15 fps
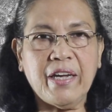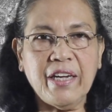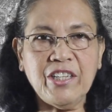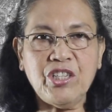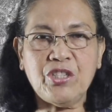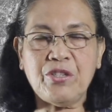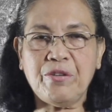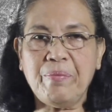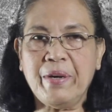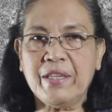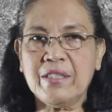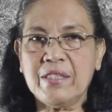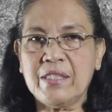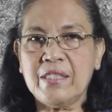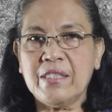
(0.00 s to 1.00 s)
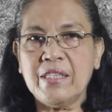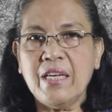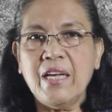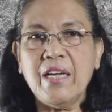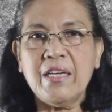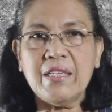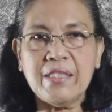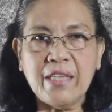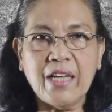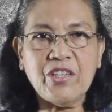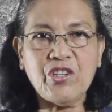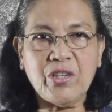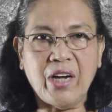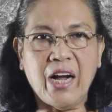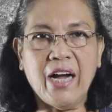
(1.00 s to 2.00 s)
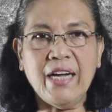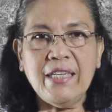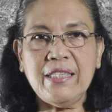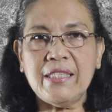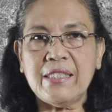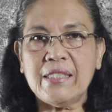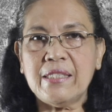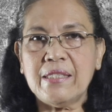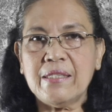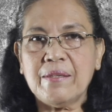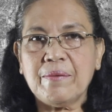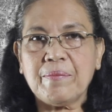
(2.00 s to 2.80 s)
instruments, such as